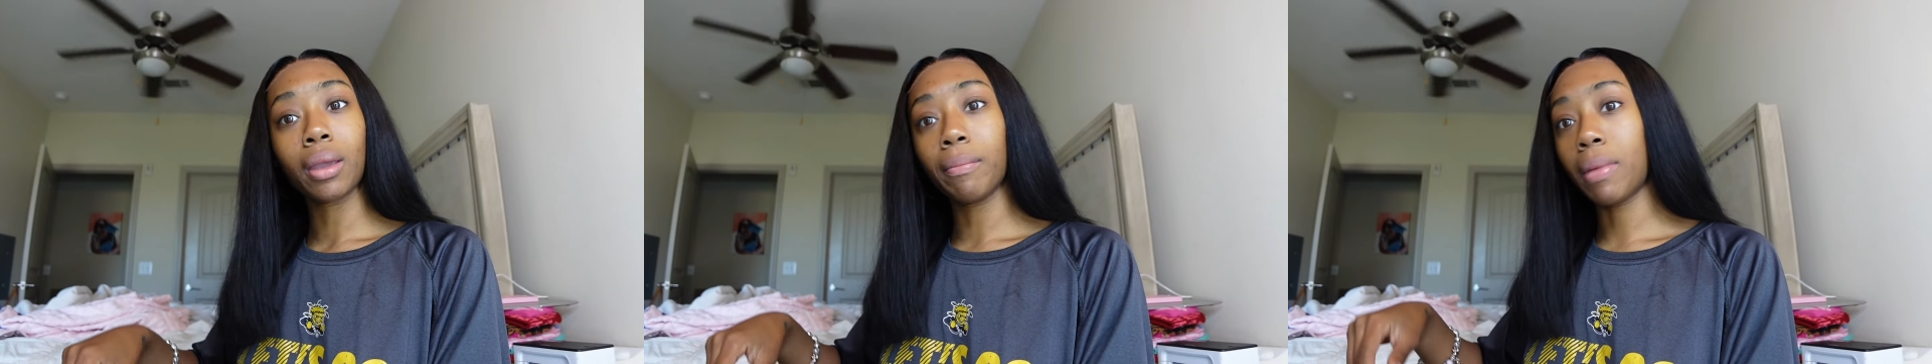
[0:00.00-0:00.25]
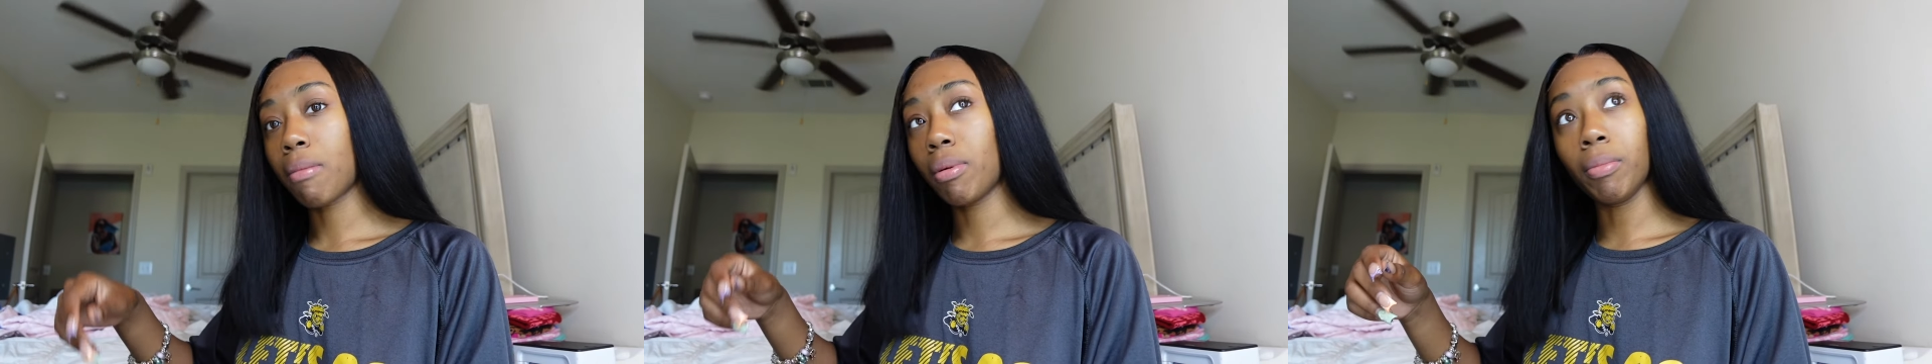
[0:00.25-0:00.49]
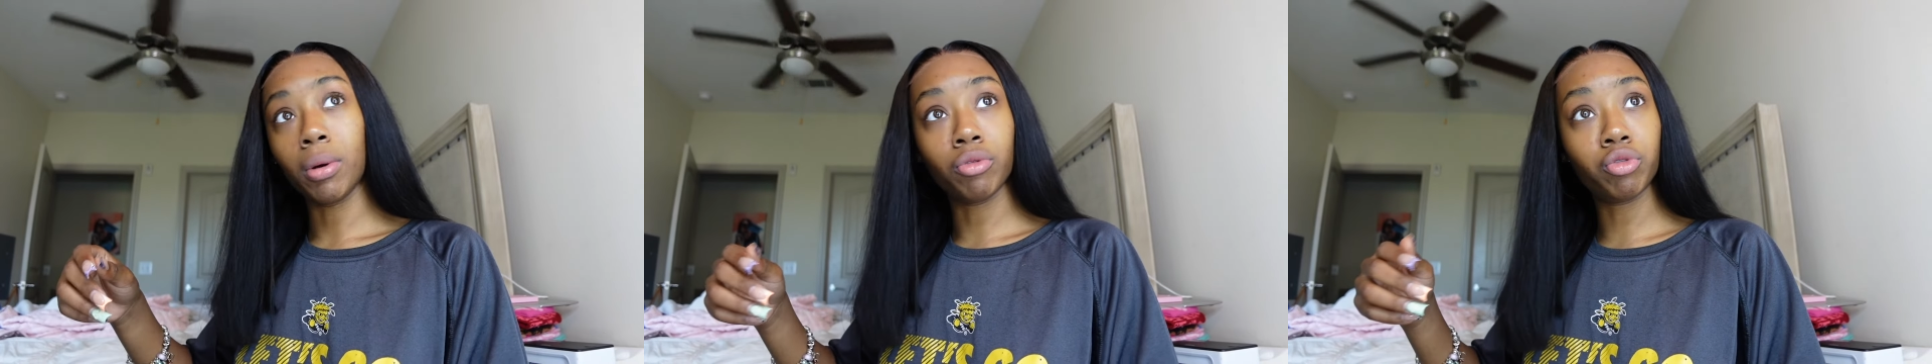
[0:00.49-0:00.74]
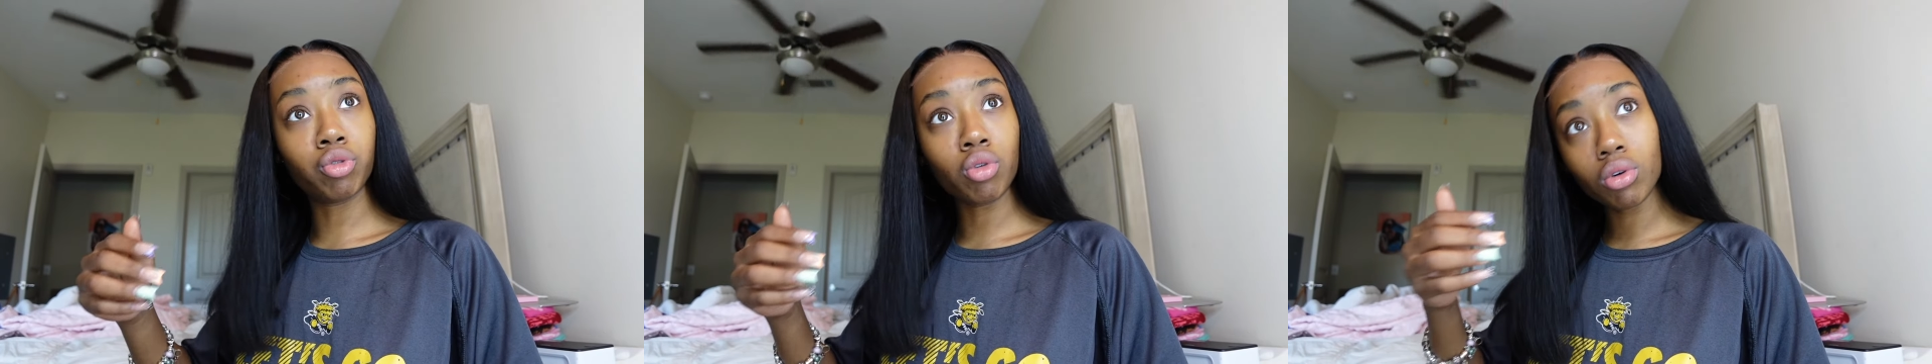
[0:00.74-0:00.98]
baby,
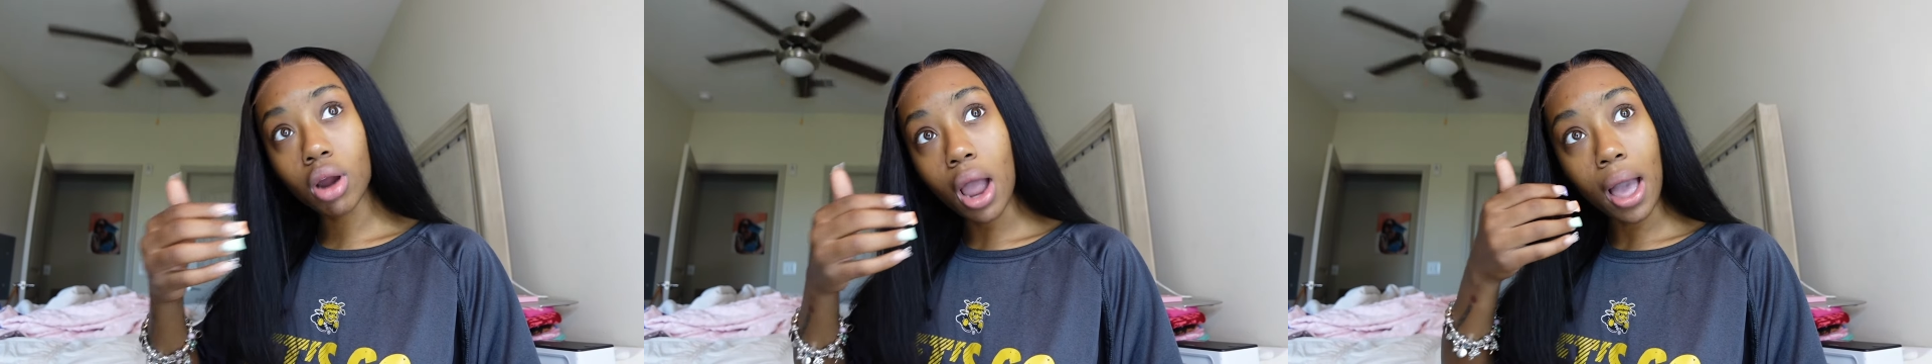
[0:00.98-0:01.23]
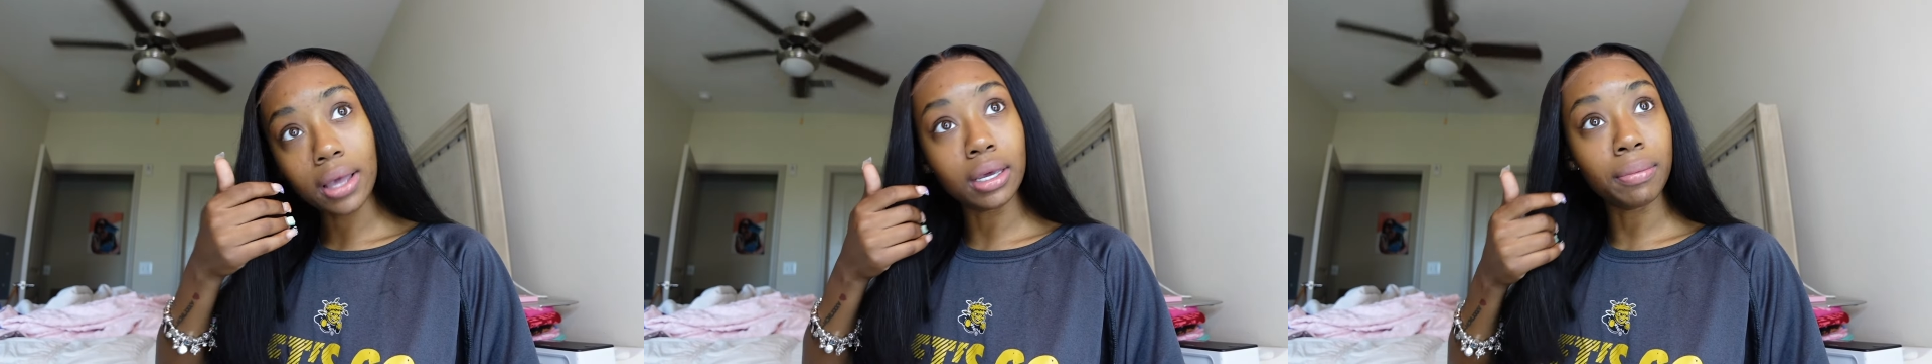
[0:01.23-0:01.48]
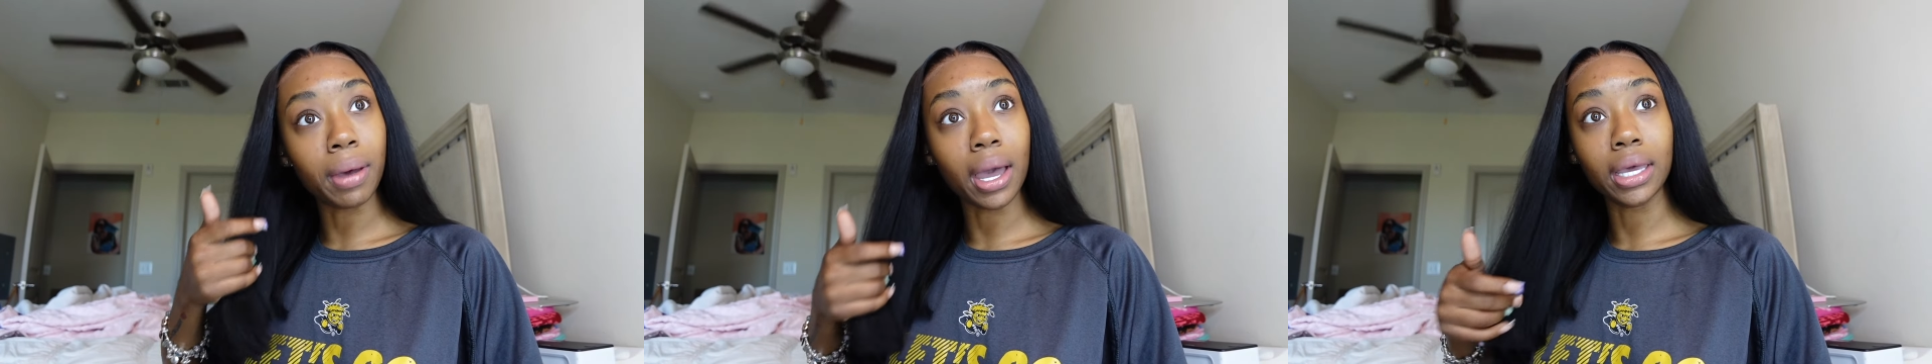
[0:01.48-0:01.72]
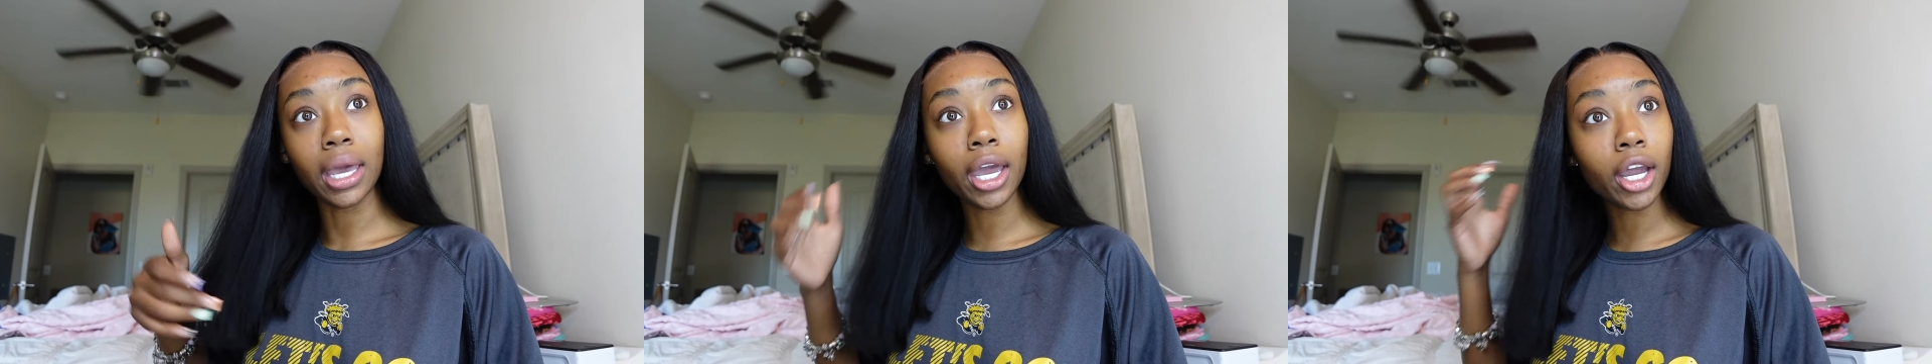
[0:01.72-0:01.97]
before I get my
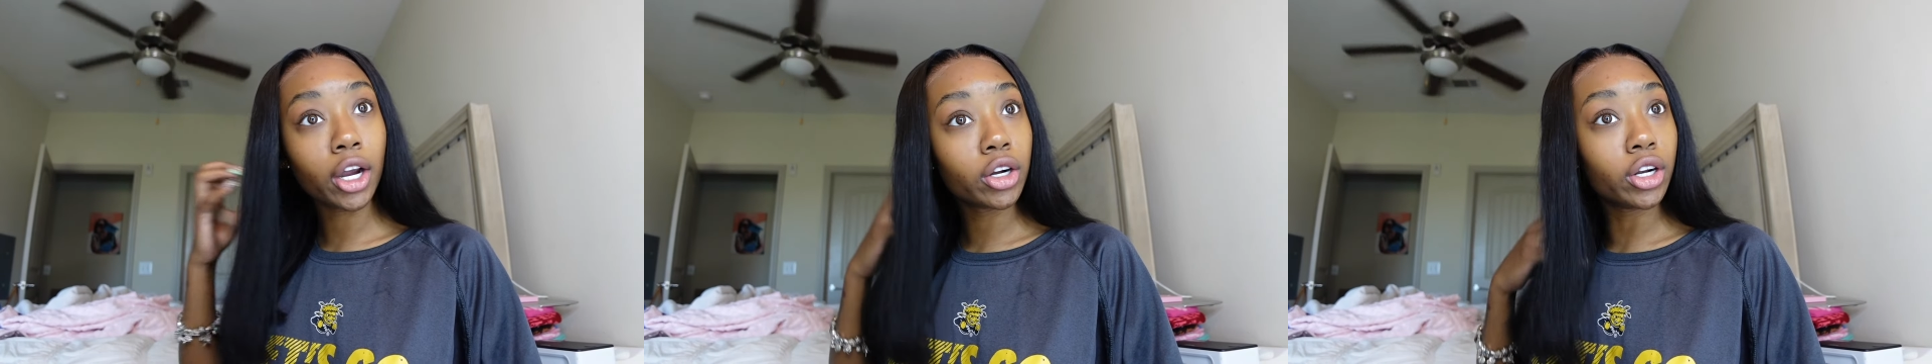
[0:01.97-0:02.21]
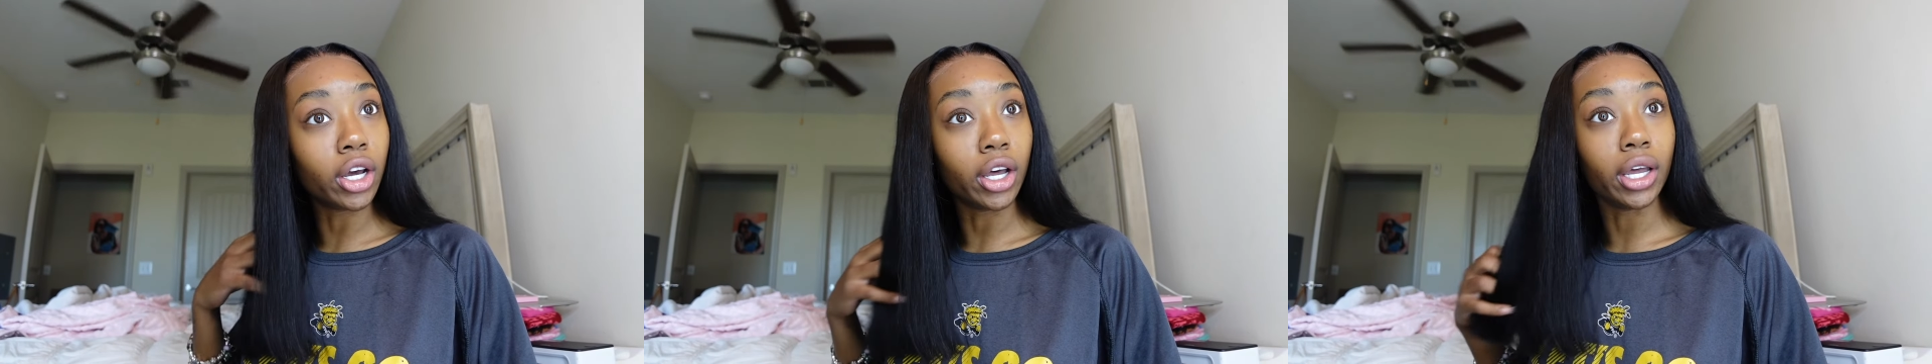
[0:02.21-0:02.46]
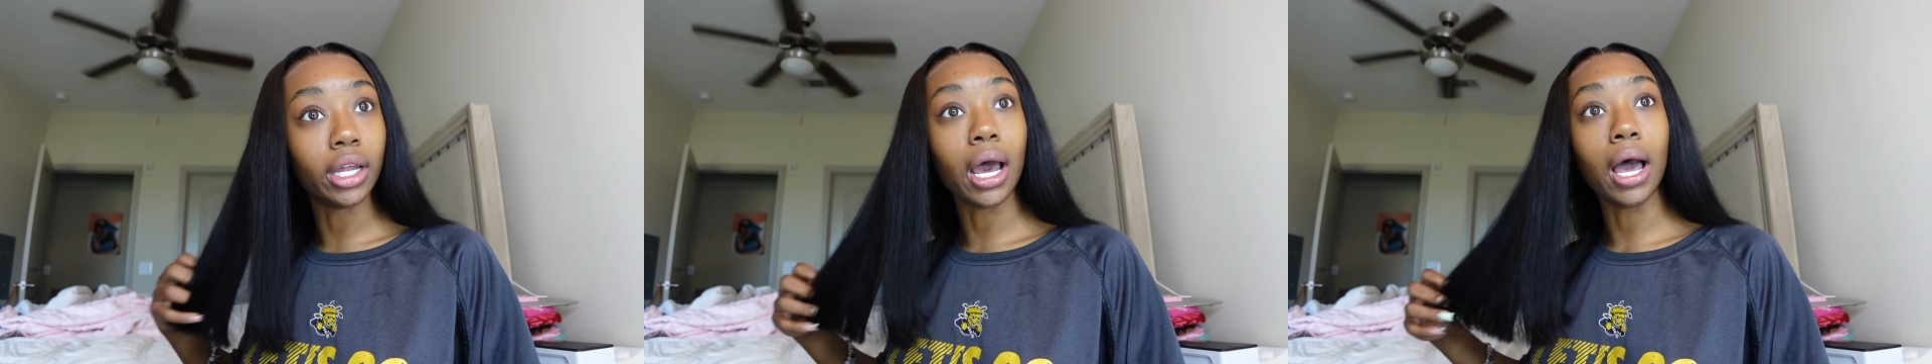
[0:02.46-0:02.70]
hair done,